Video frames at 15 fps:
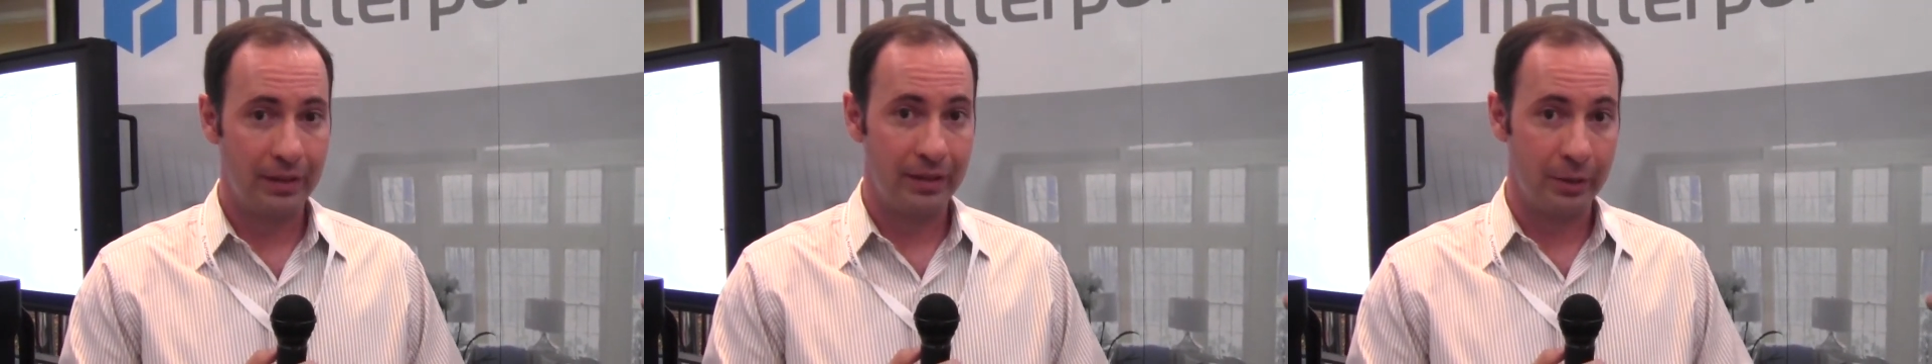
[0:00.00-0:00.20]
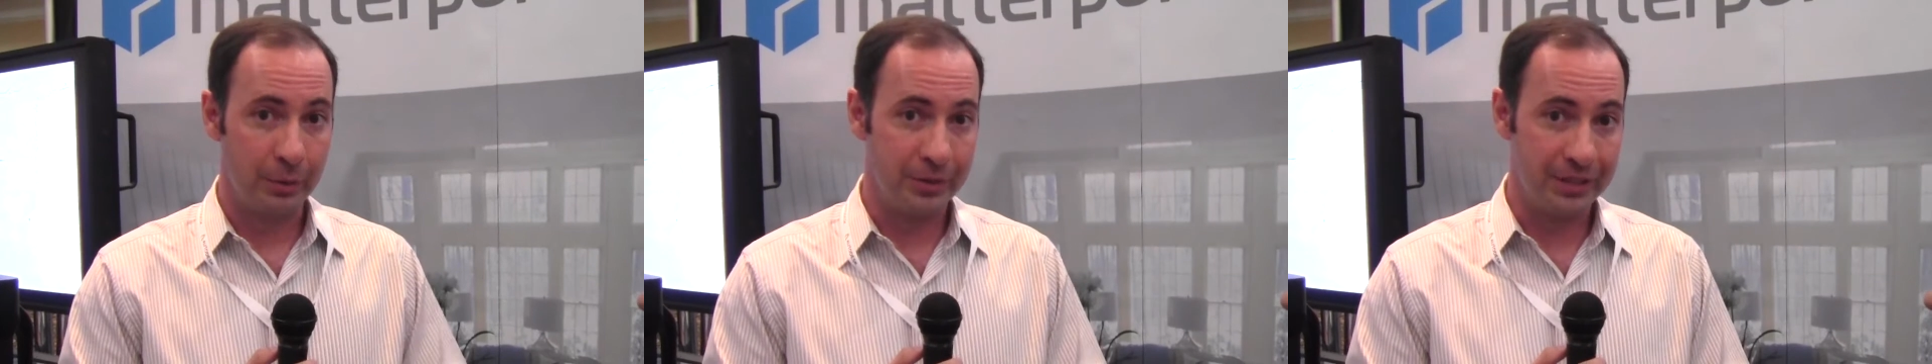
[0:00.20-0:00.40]

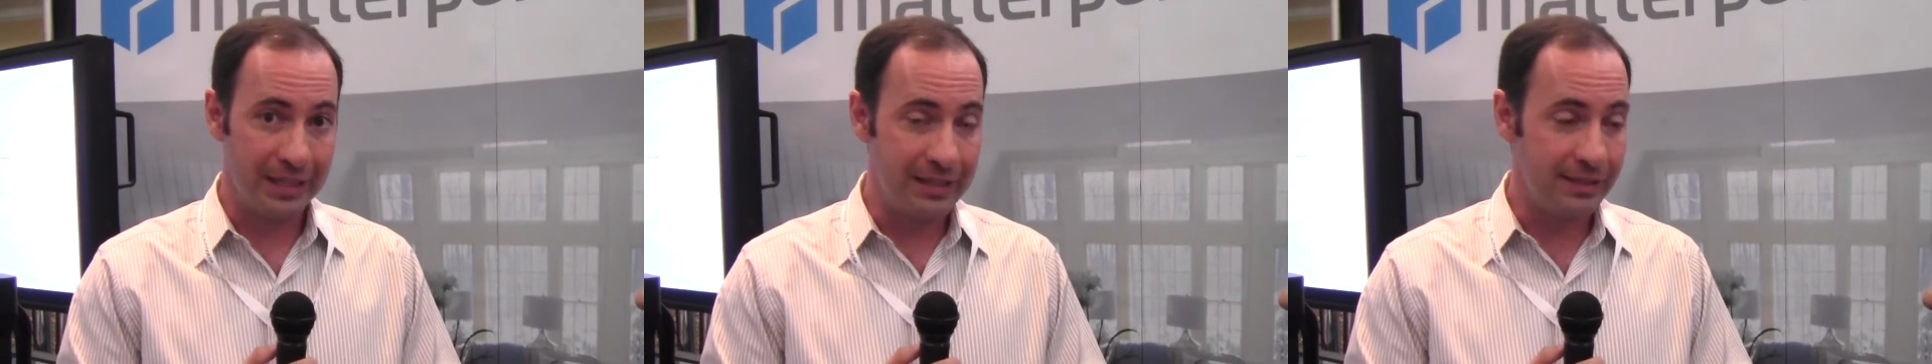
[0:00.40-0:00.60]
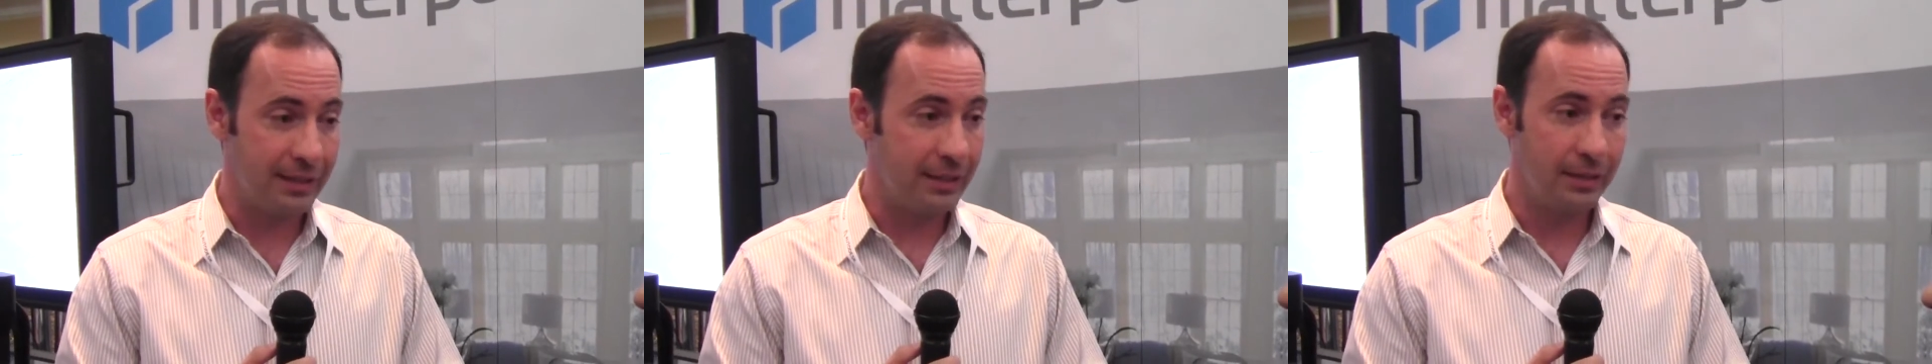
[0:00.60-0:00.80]
that was
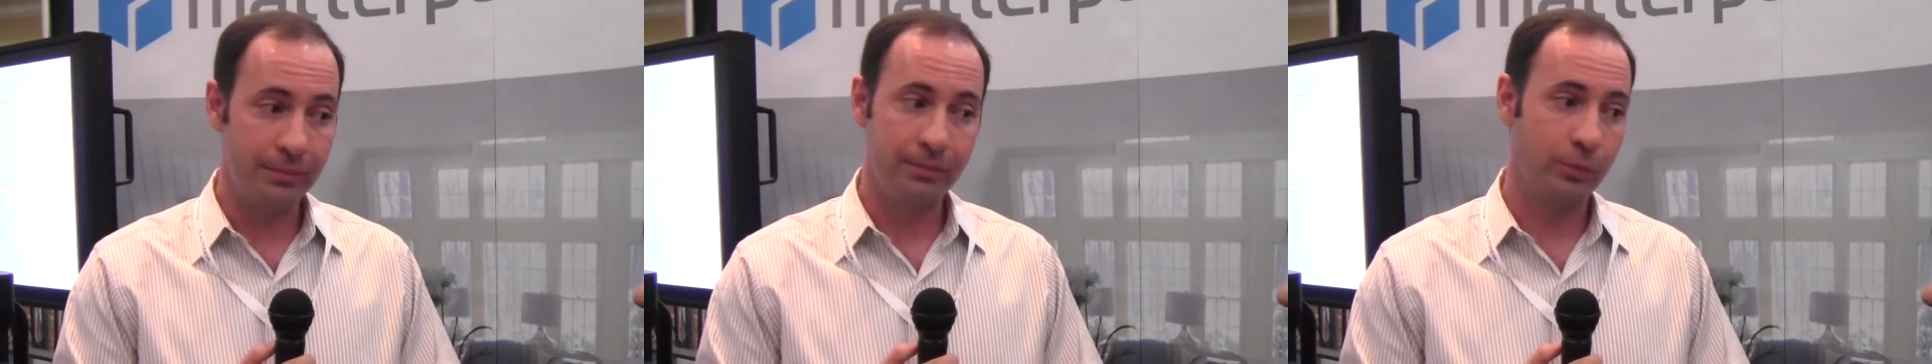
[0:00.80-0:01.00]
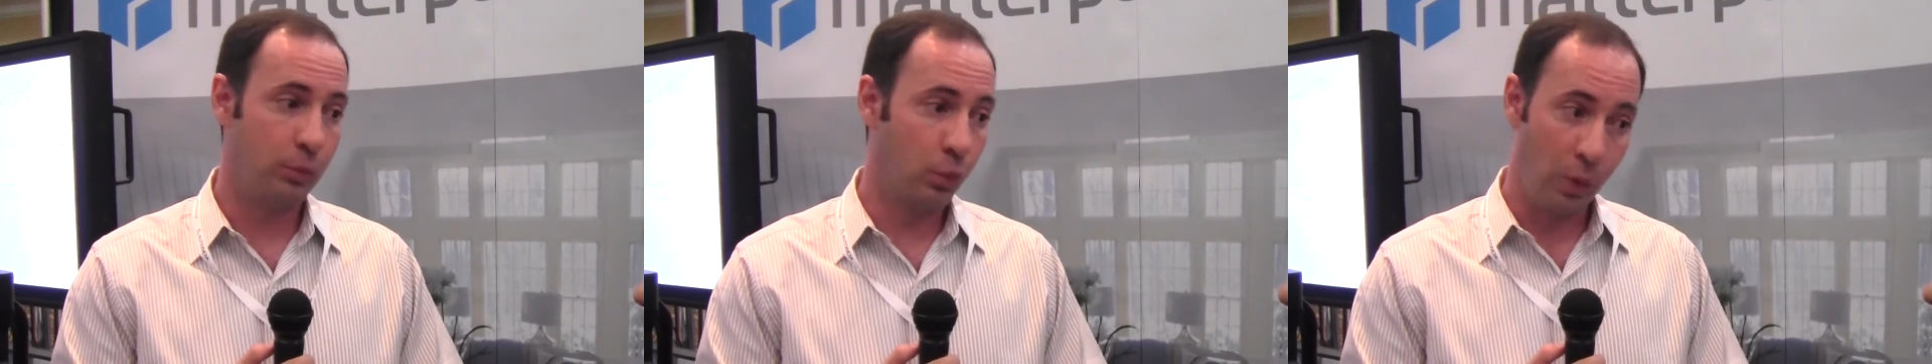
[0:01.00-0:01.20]
easy,
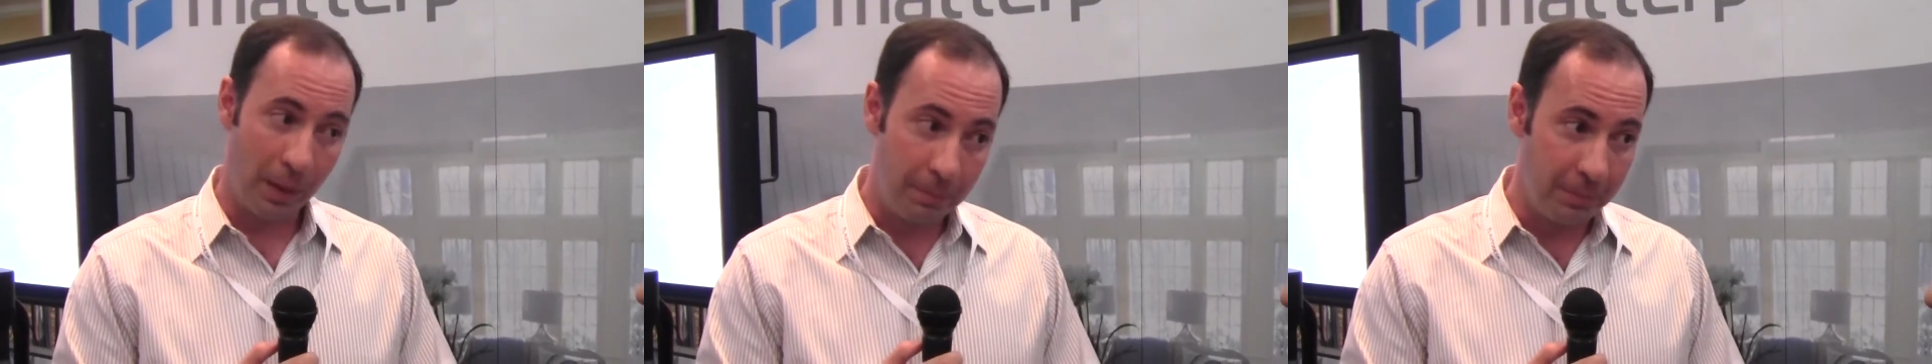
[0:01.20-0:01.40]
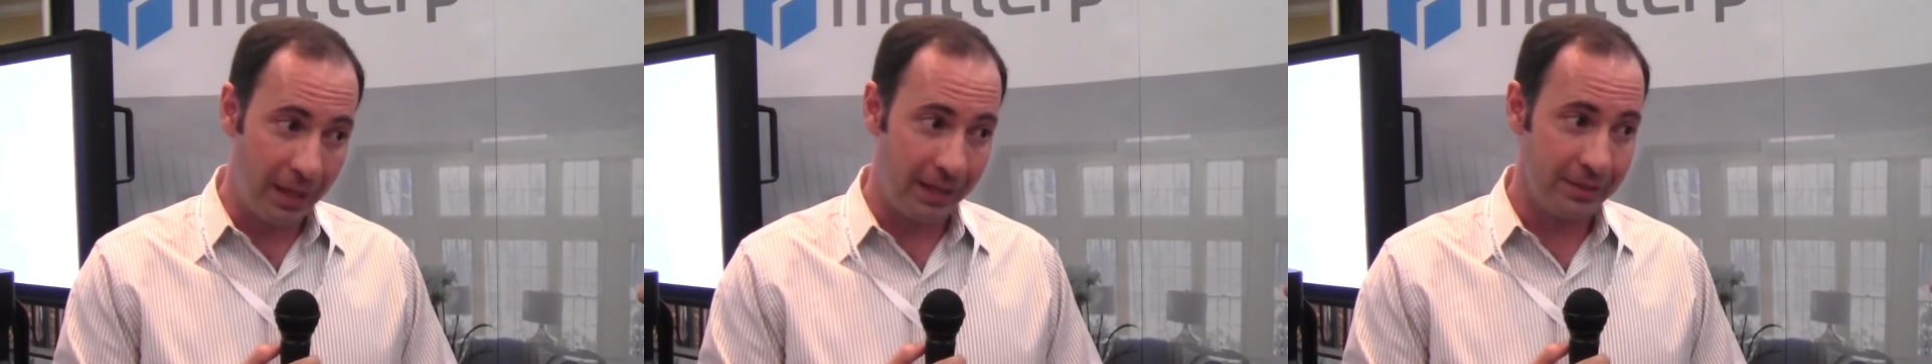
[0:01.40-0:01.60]

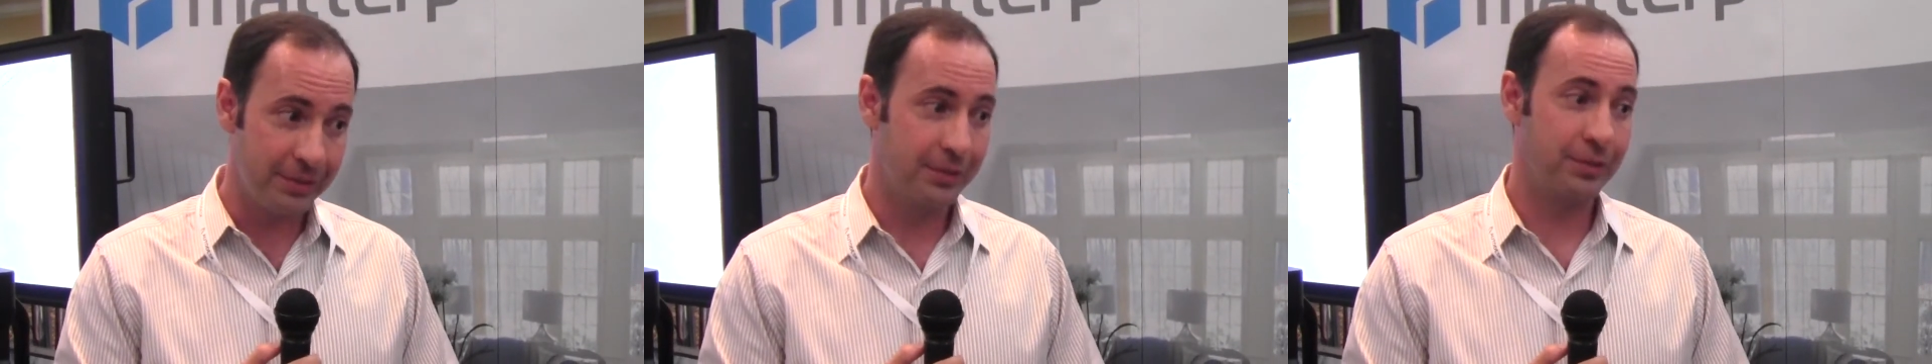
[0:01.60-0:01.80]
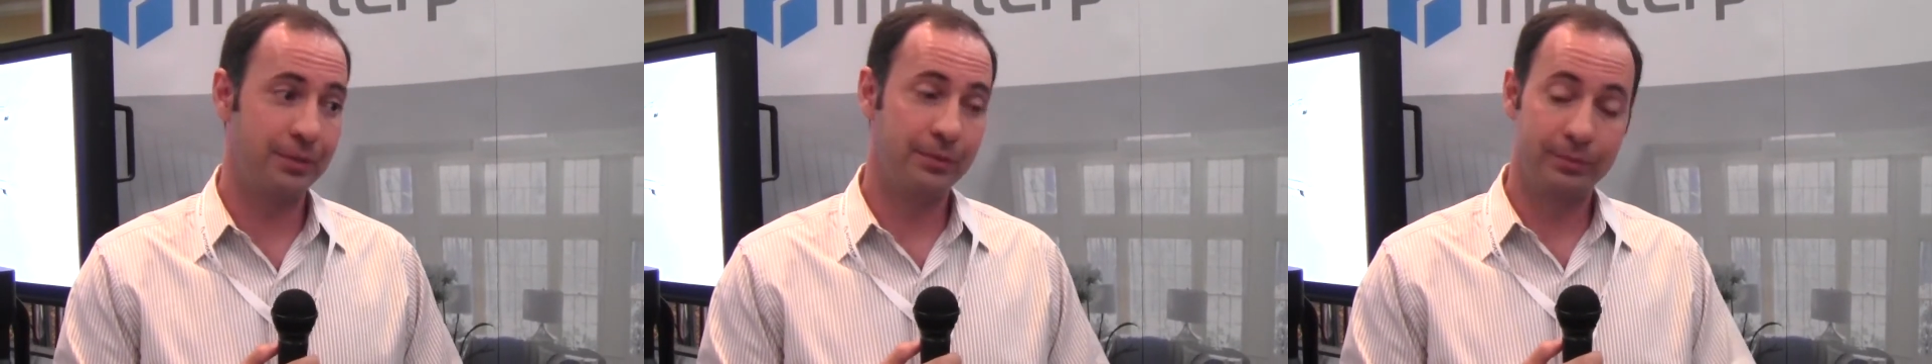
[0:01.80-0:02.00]

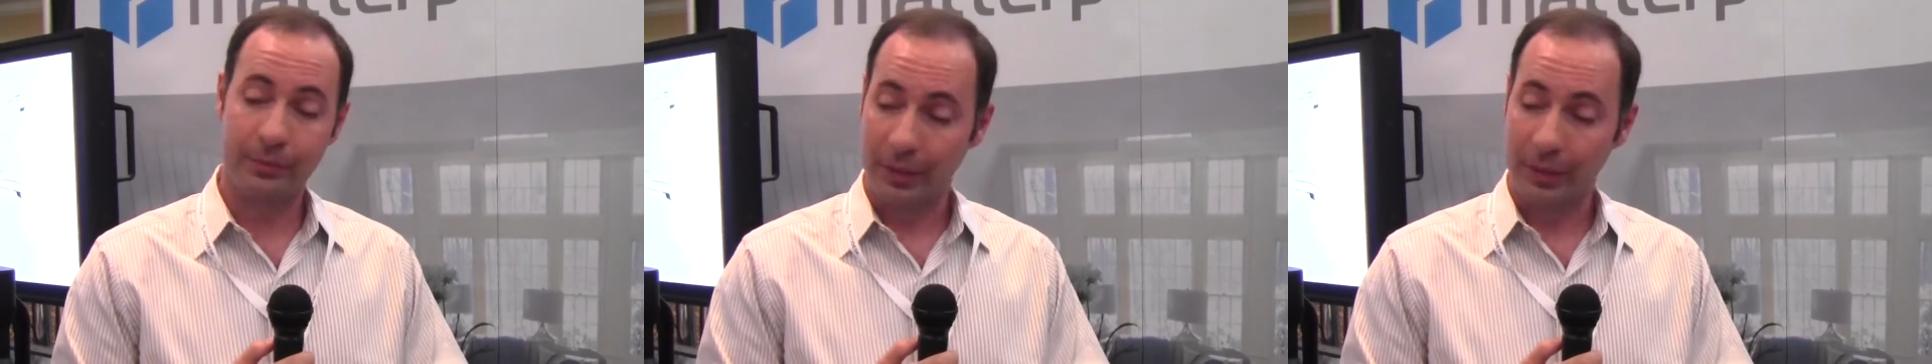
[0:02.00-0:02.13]
web-based,